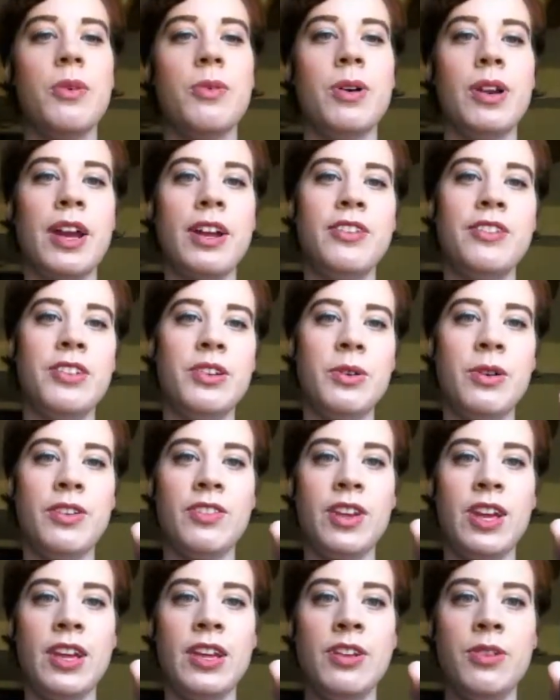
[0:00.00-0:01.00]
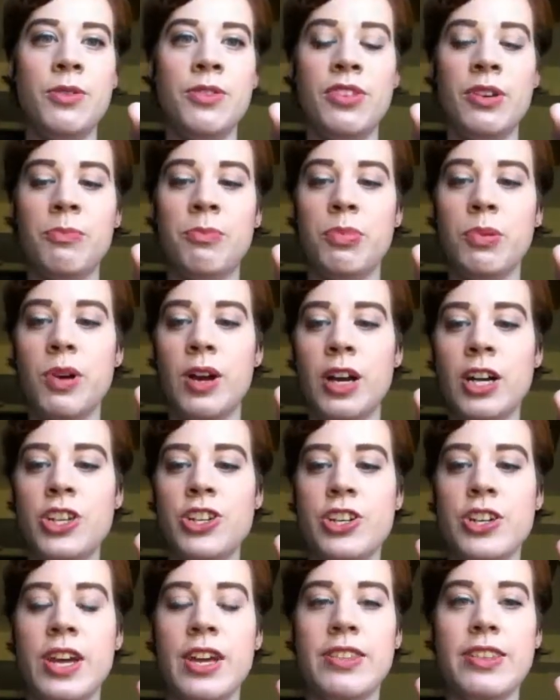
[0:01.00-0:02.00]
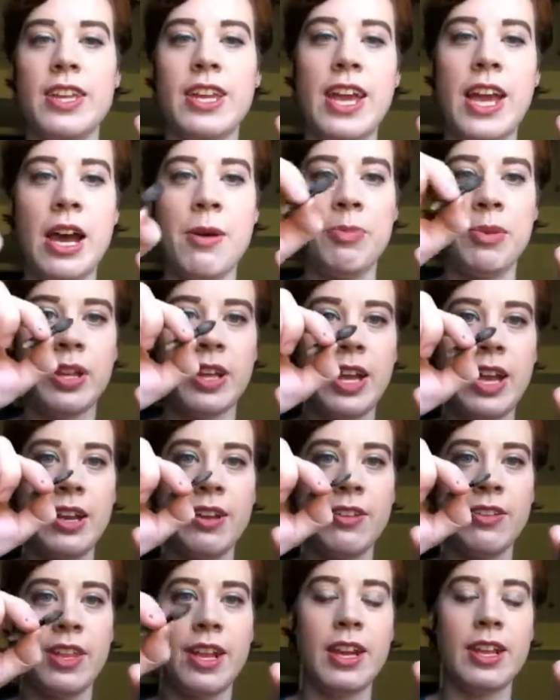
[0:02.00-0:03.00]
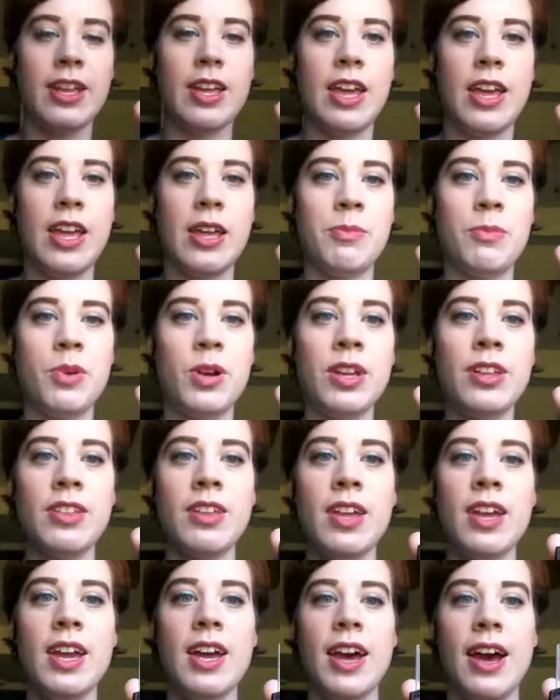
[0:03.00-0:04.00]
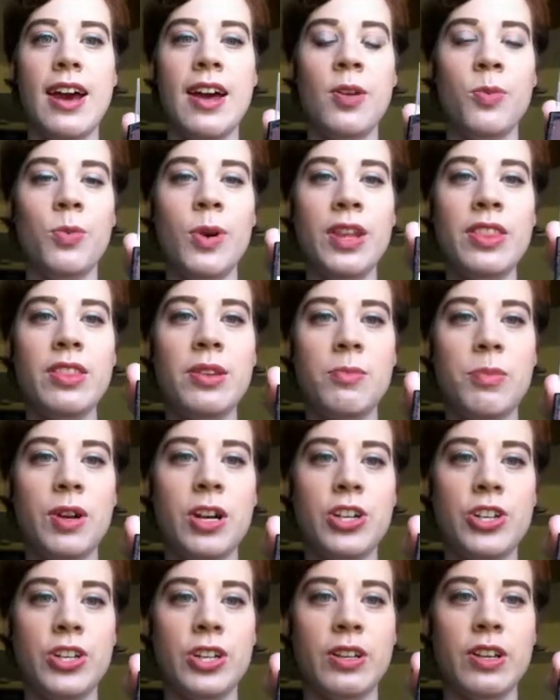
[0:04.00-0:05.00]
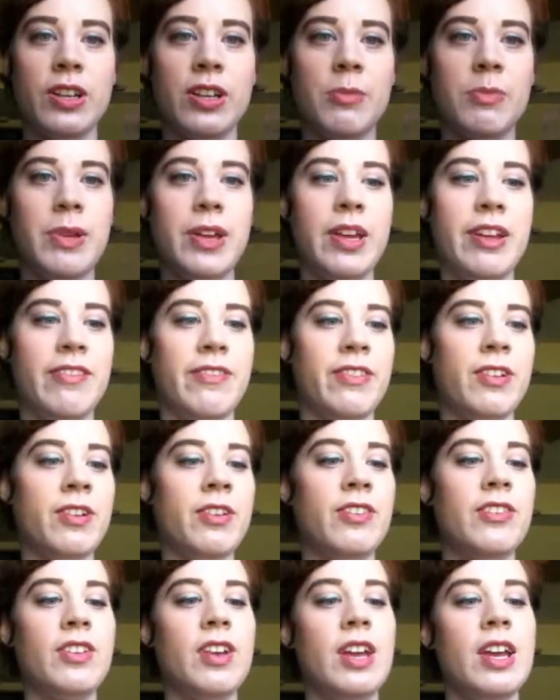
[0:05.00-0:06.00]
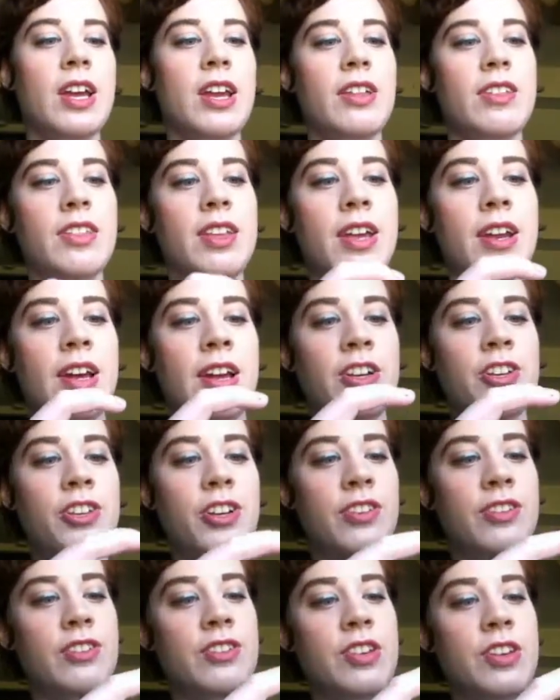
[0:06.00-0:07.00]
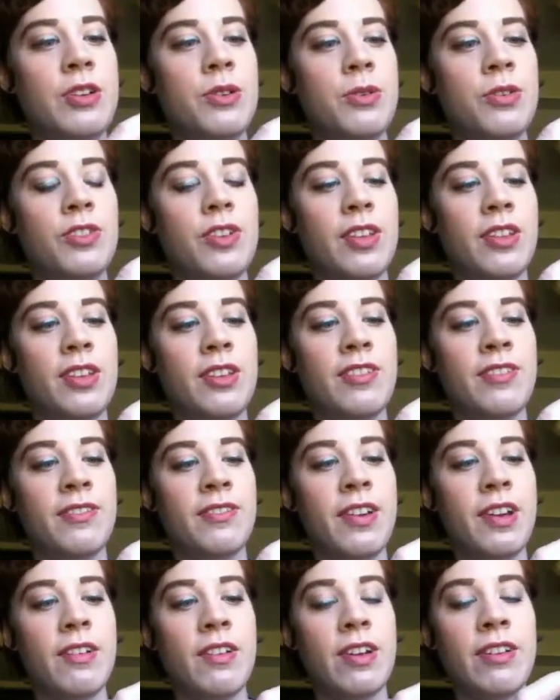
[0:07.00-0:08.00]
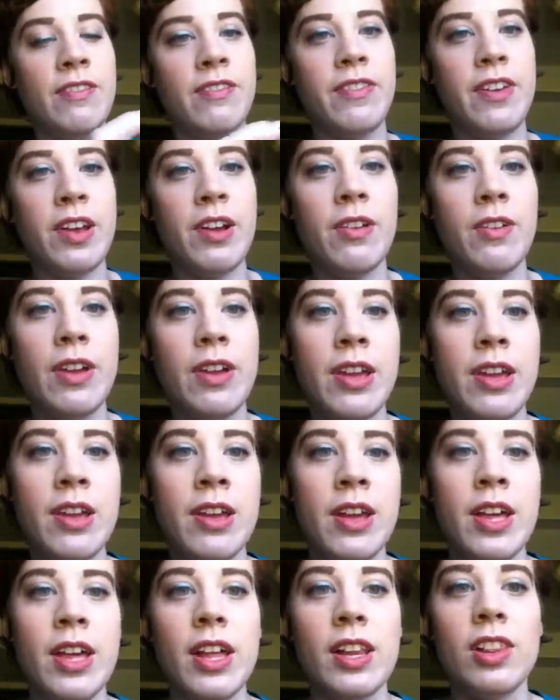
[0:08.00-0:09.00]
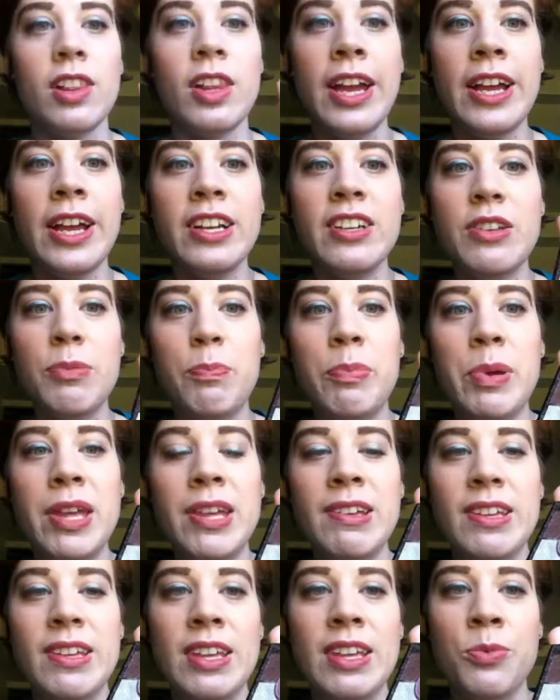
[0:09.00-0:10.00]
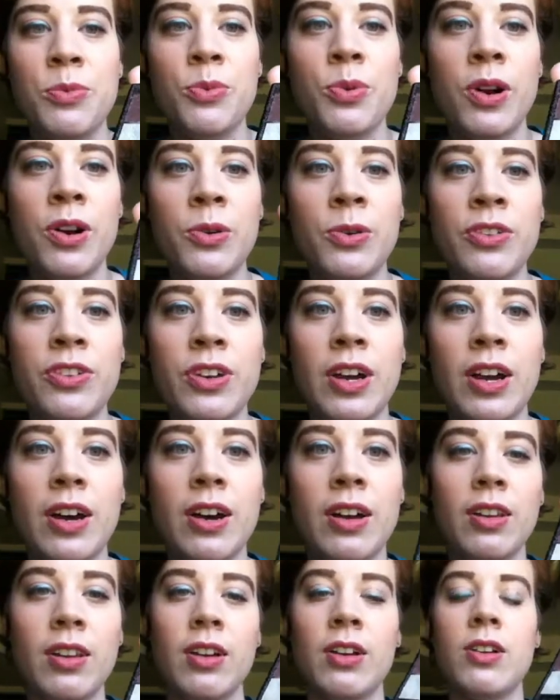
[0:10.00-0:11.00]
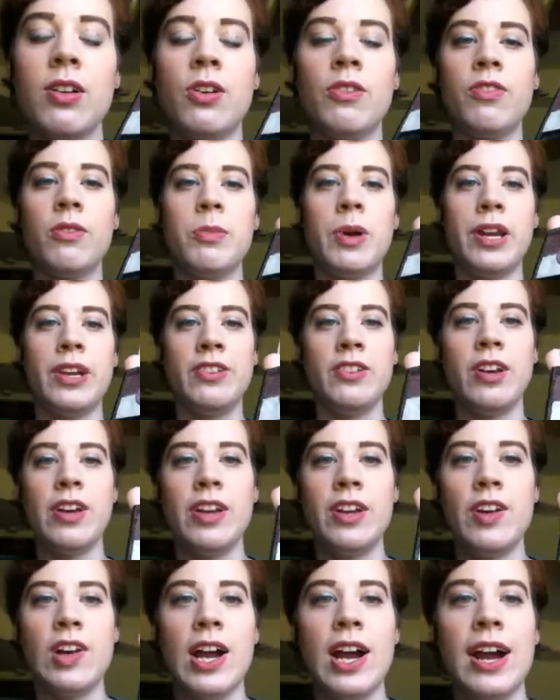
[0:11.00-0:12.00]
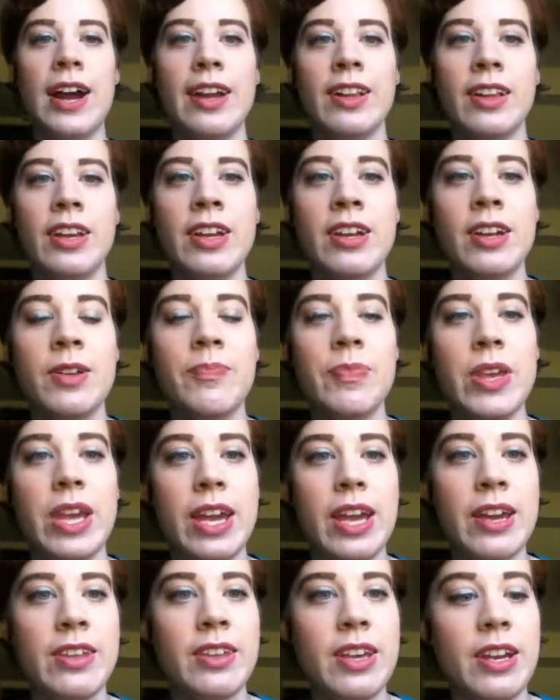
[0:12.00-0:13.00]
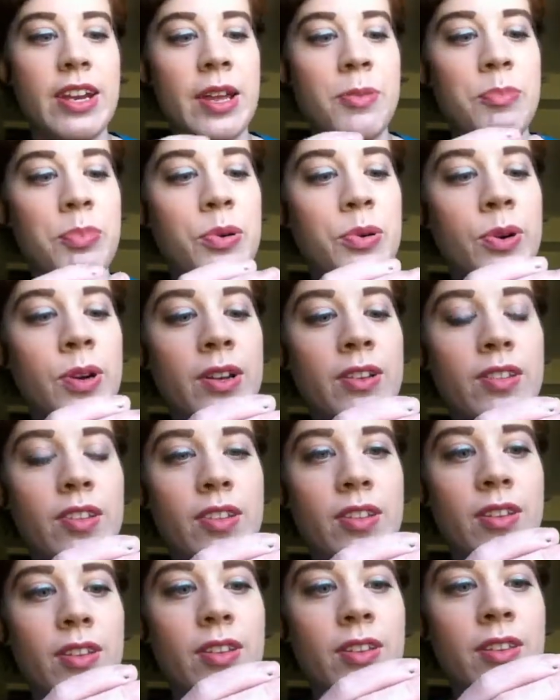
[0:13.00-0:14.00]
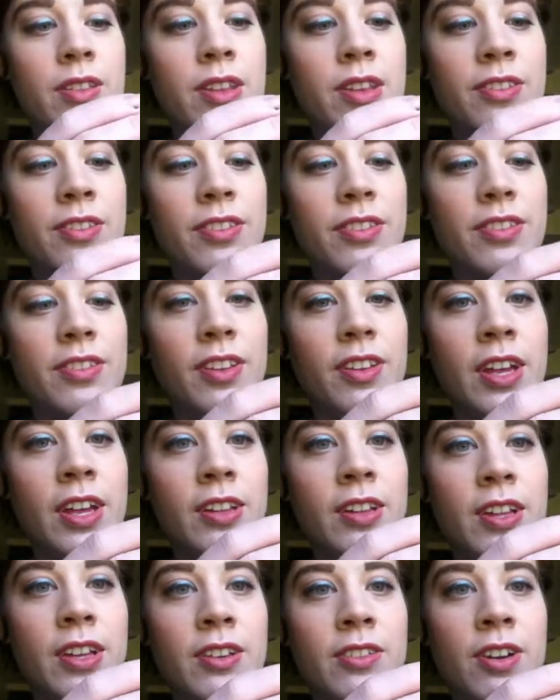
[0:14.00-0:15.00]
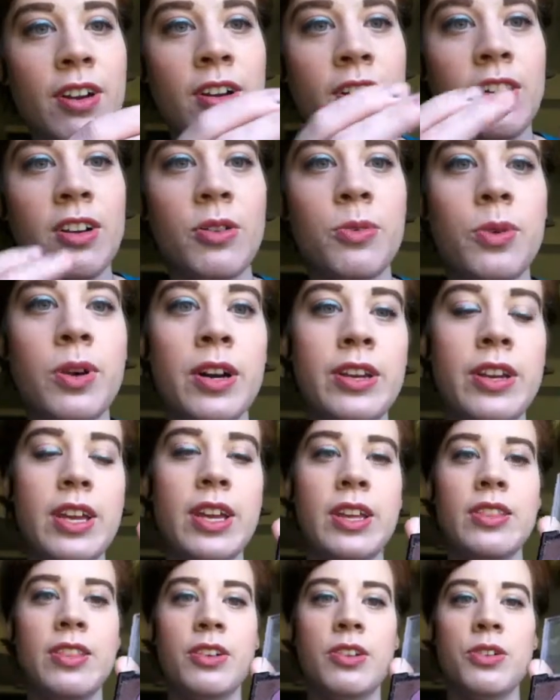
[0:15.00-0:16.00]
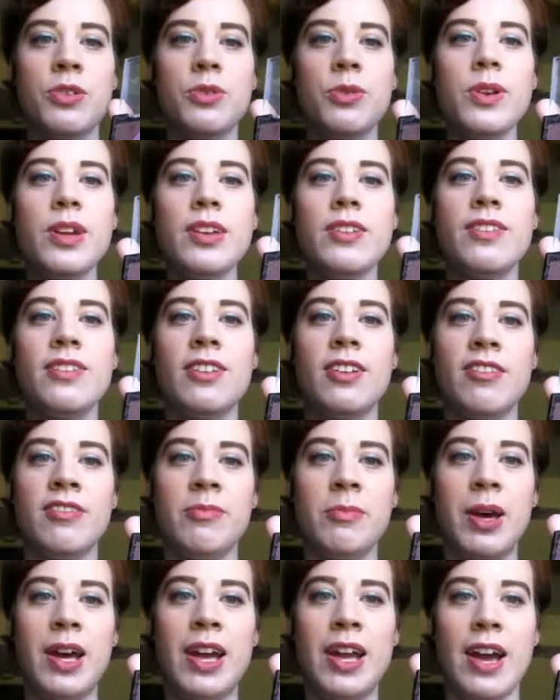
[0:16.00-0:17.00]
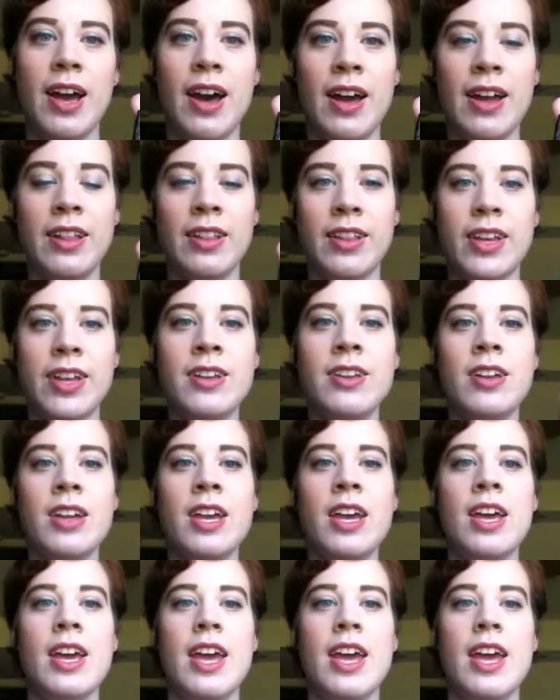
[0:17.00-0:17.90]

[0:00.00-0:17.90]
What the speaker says: What I do is I use a brush, not the applicator that it came with. I wet the brush a little bit at first, then I just use this very, very light pinky rose color over my entire eyelid, and then I put this slightly darker one in the crease of my eyelid.